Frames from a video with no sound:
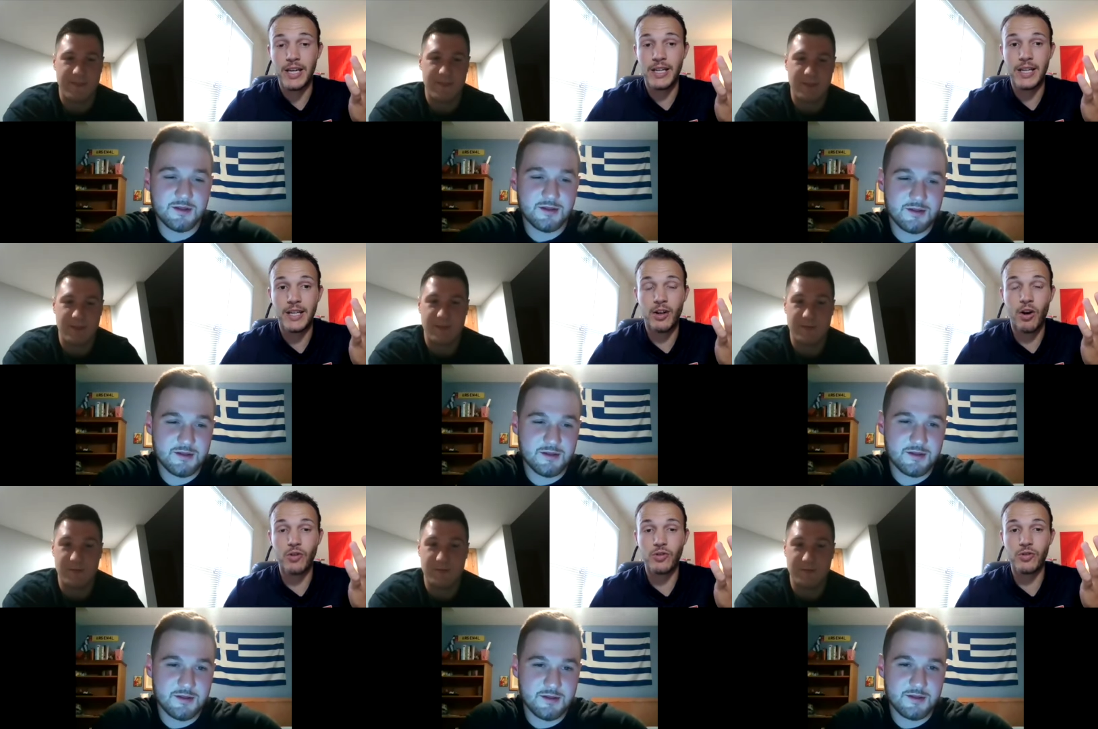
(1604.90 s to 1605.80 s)
Speaker 1: and then
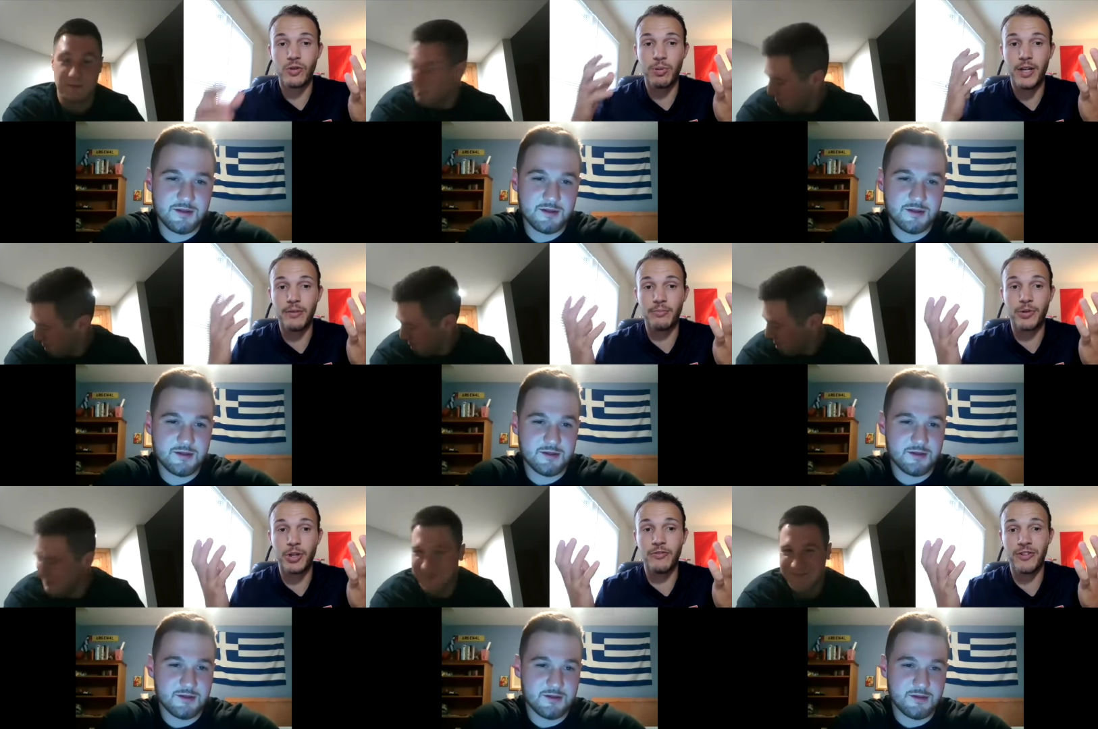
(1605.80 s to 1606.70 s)
also the player
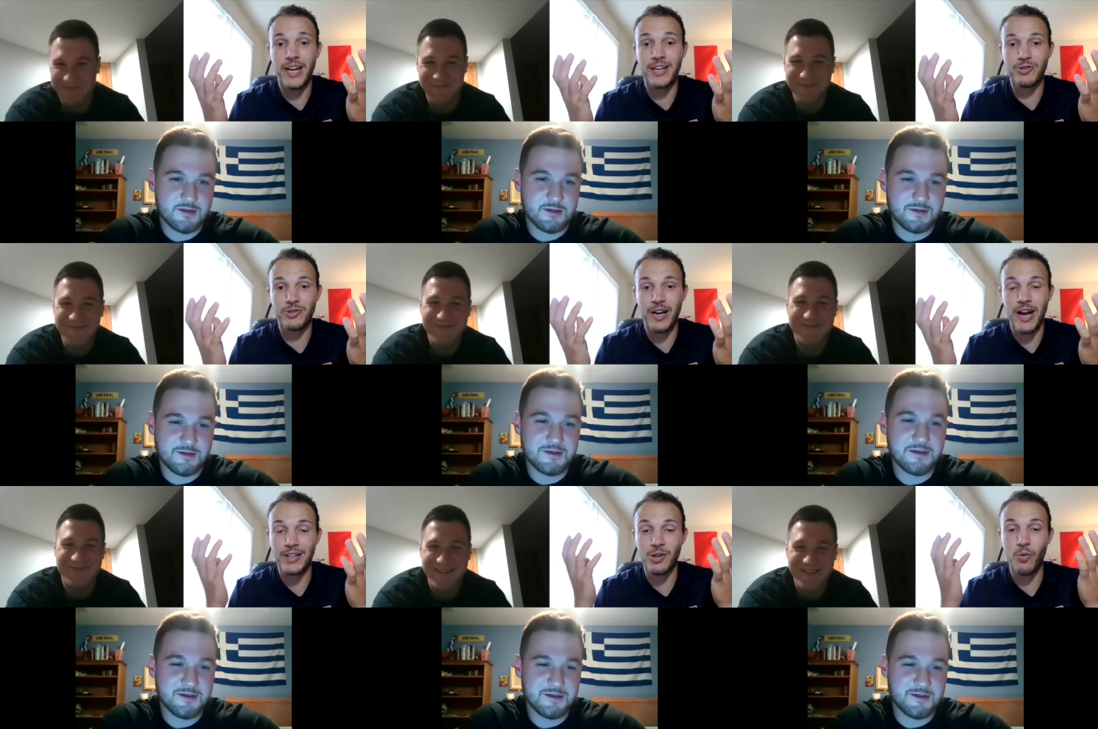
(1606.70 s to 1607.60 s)
Fernandes who
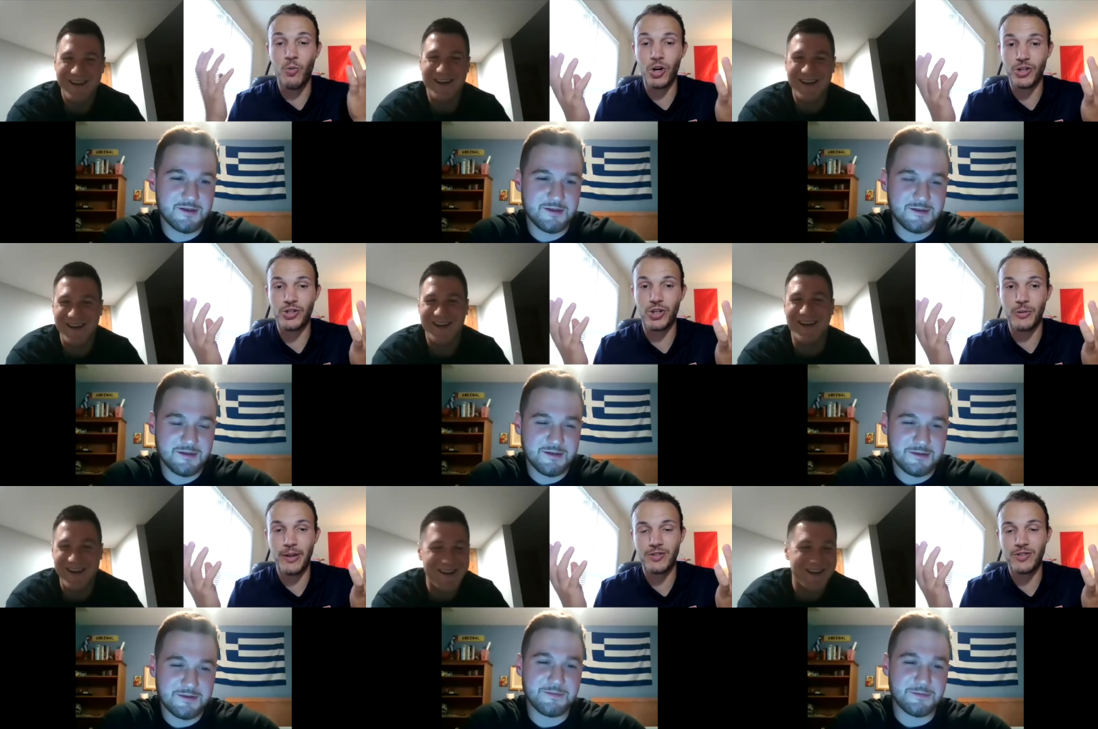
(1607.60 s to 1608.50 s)
had the worst
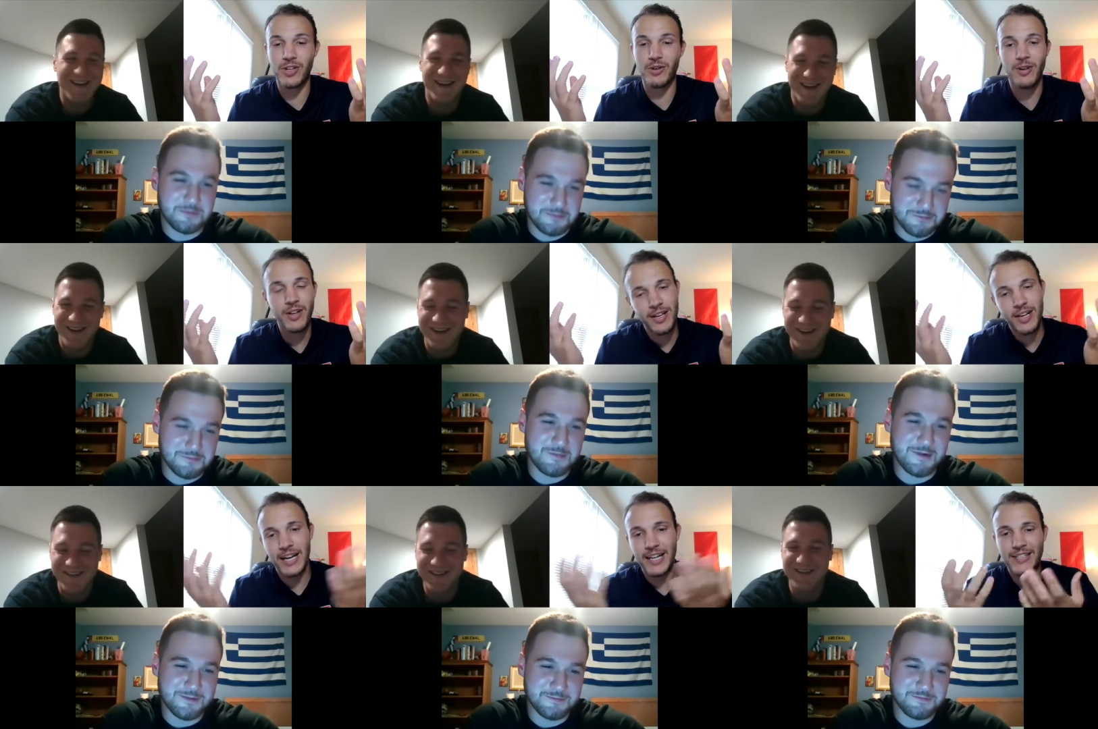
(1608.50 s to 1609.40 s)
tournament. So right.
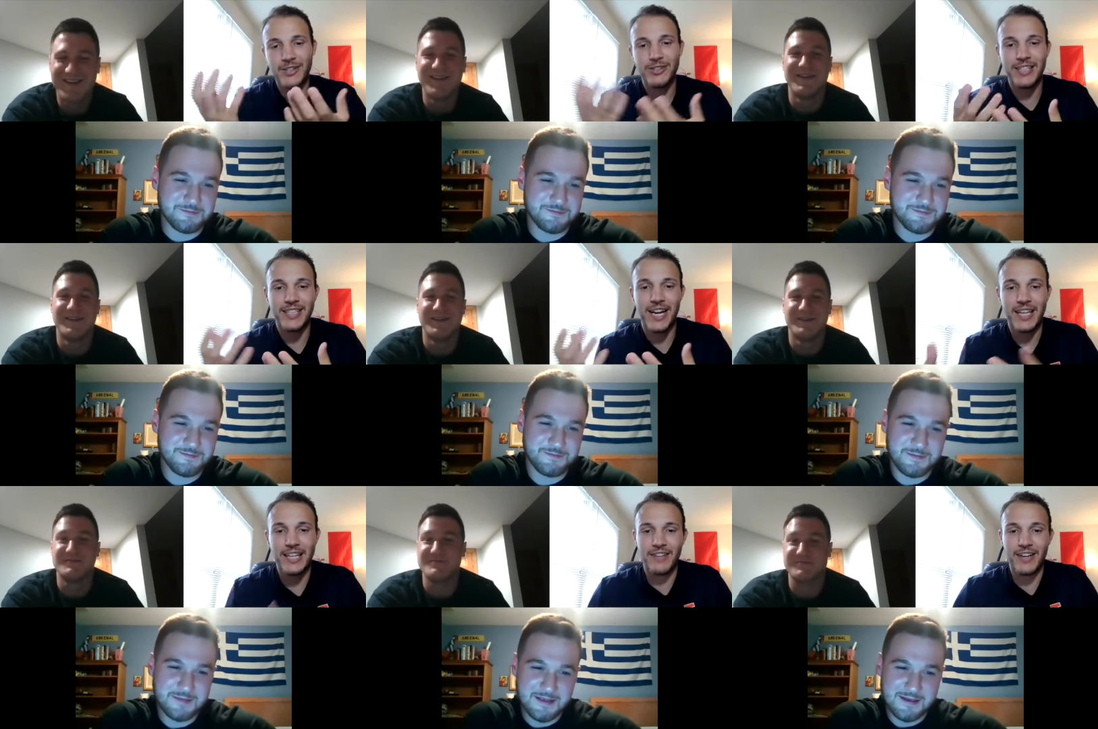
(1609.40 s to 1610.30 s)
I guess those things kind of
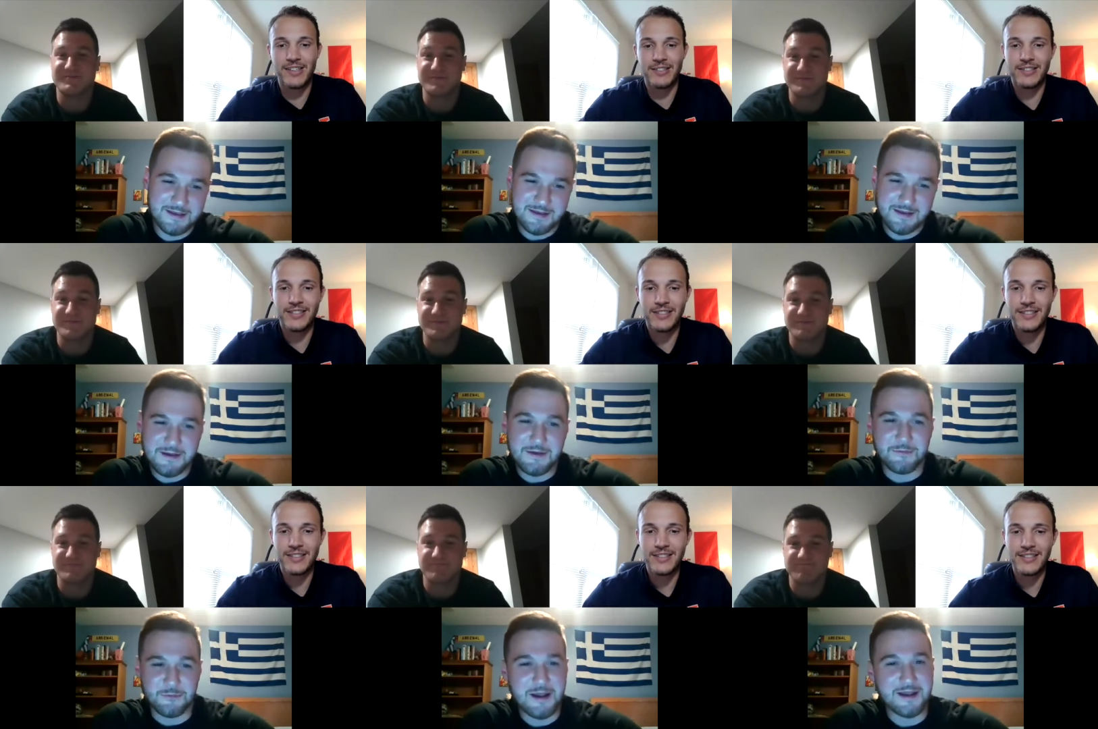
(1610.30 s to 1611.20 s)
even out.
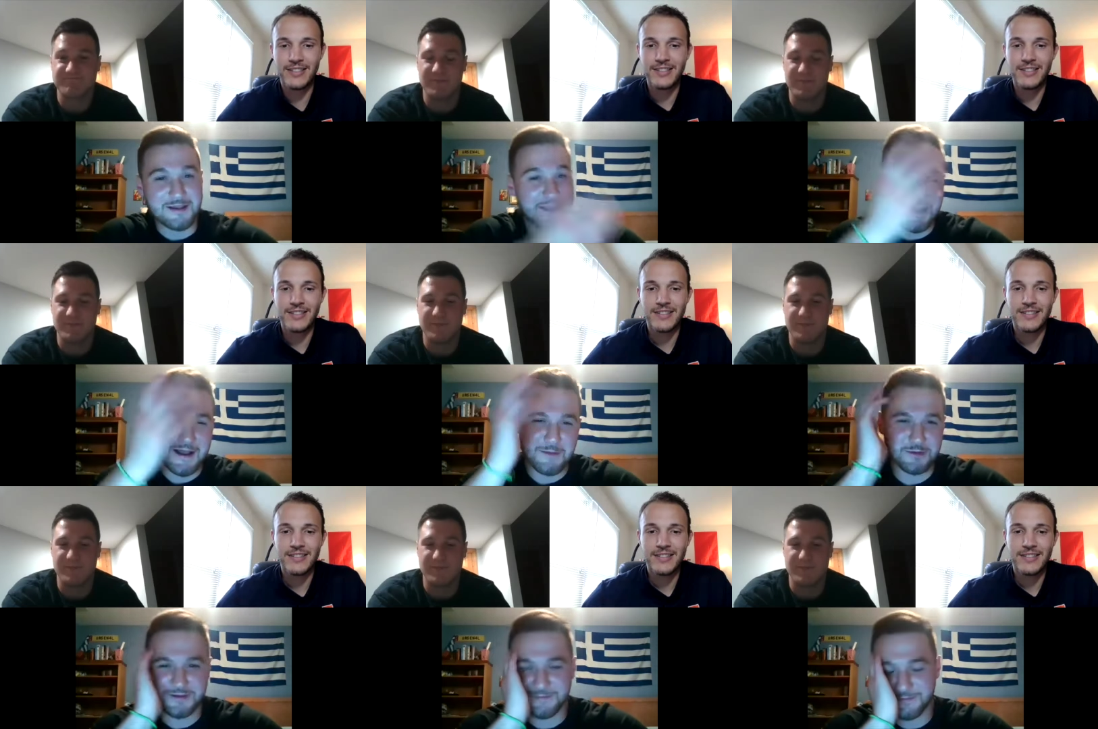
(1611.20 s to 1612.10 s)
Speaker 2: Right. Yeah. I
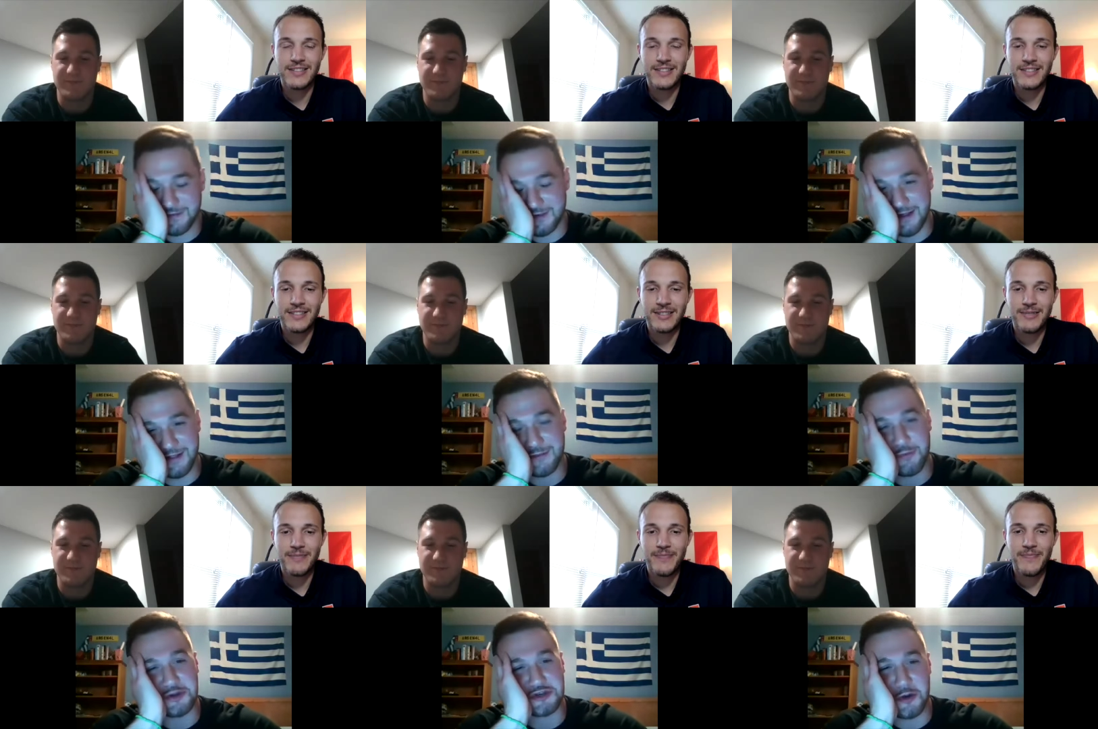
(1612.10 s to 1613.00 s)
mean, yeah, at least one
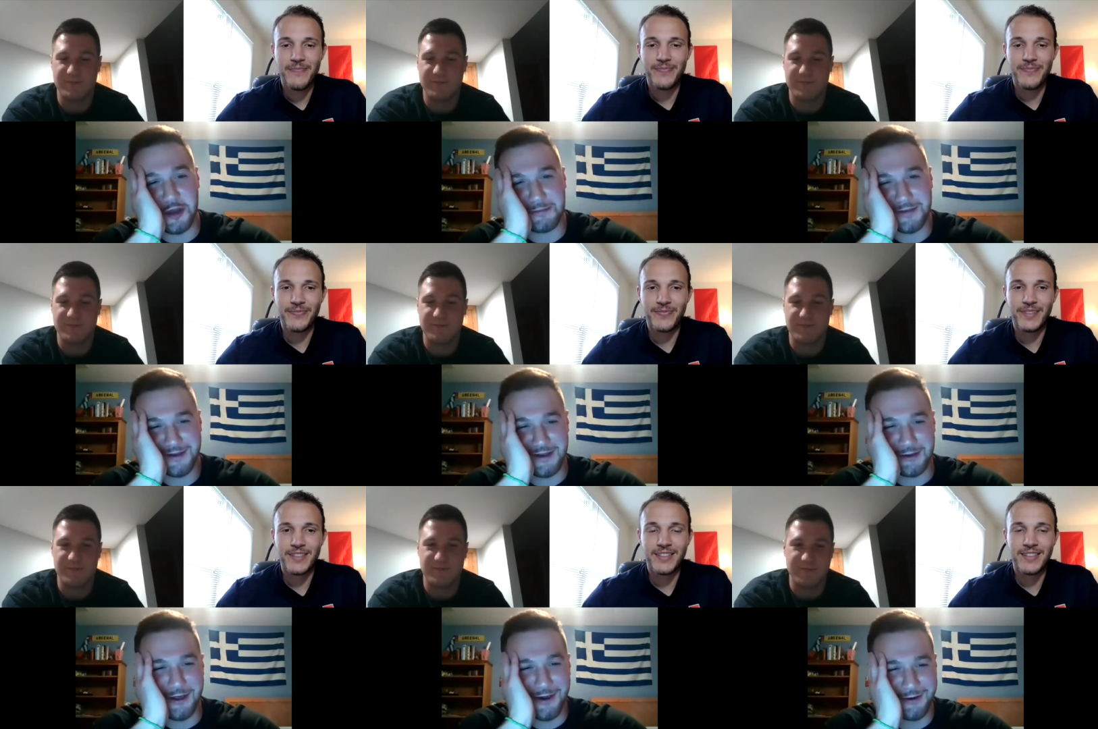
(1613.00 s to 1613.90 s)
showed up. I don't
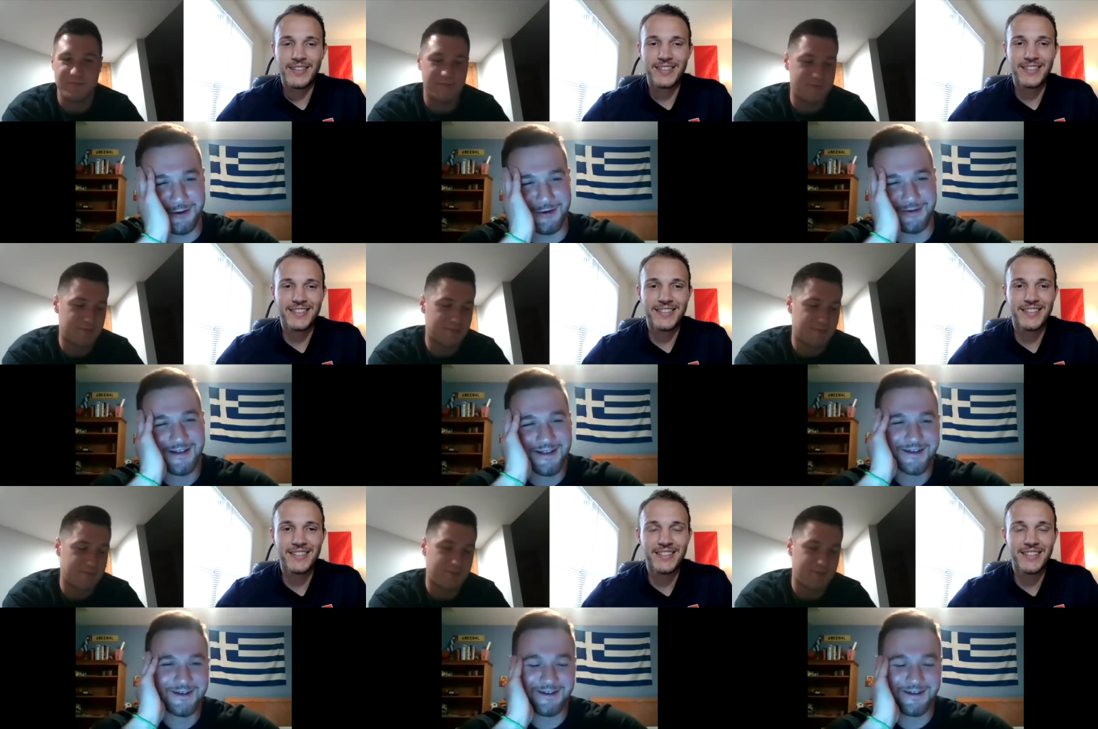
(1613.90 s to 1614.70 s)
know.